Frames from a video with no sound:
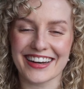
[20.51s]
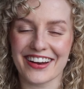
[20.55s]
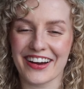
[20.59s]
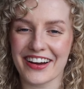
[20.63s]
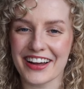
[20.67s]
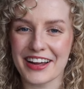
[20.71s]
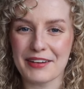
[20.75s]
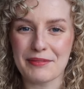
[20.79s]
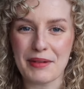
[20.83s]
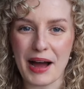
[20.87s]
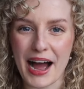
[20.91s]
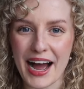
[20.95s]

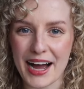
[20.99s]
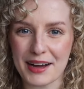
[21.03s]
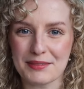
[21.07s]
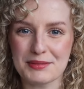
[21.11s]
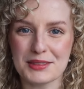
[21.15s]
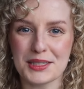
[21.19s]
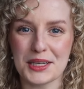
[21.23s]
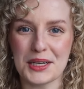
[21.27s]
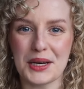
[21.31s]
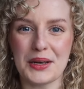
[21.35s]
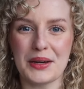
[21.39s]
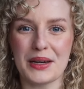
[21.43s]
I am
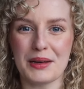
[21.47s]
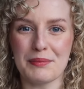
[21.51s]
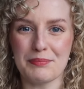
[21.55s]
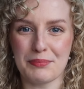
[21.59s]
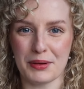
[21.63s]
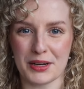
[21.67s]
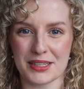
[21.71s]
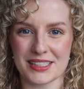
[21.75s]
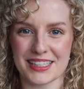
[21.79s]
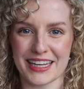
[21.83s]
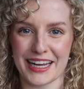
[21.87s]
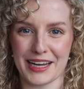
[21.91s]
absolutely
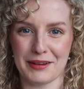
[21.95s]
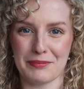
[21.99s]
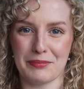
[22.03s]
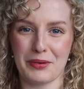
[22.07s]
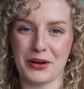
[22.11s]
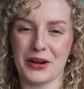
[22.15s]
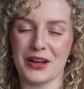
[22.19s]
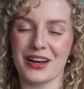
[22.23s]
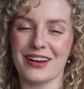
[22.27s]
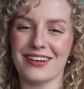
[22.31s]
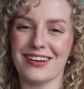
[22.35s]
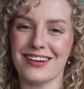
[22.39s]
buzzing,
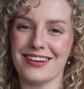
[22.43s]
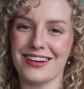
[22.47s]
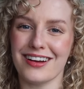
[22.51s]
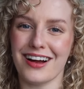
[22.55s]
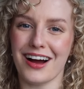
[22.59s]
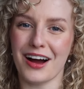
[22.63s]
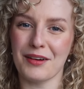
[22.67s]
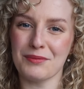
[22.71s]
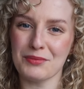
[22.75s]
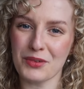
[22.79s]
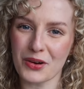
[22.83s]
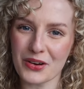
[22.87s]
but
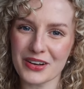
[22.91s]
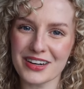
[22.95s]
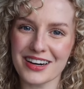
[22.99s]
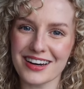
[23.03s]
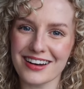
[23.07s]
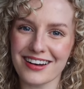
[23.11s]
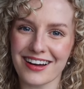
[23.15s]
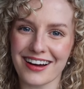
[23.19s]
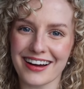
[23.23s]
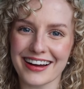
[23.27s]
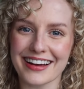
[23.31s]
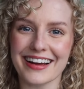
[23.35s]
I'm not gonna
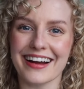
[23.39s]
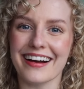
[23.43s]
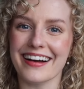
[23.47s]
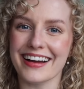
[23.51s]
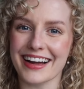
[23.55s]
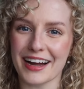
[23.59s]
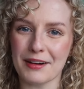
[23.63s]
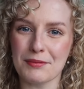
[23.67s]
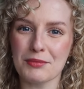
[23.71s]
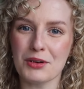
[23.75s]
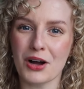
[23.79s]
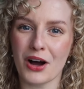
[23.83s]
lie, I
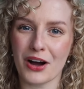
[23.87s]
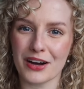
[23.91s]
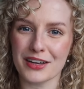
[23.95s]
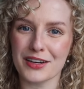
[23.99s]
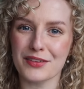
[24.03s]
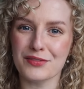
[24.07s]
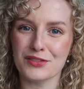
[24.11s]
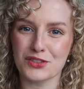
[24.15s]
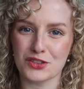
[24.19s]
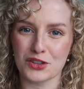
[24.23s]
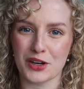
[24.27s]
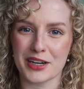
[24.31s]
am kind
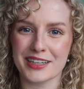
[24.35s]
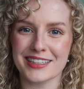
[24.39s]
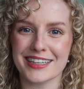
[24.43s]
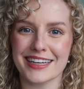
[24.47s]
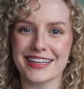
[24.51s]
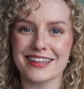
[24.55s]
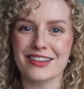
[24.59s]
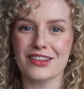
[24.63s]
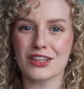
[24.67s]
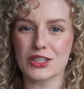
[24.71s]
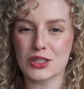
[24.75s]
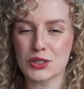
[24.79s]
of
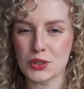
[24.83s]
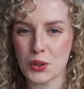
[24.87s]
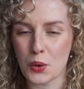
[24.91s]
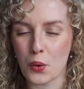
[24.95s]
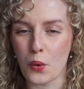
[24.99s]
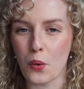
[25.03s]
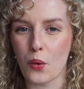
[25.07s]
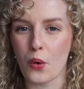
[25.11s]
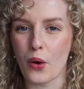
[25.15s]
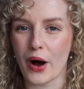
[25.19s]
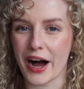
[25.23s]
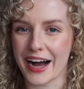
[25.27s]
dreading the
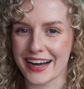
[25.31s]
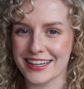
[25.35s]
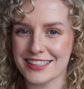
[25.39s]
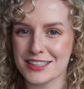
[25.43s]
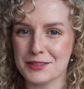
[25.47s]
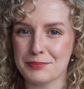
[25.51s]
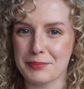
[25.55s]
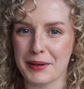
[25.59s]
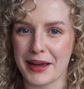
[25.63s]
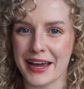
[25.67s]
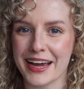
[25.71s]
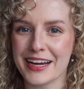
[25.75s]
tour
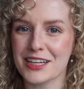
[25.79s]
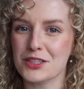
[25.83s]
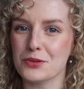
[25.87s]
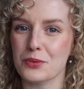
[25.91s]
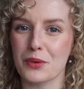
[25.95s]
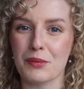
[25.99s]
aspect.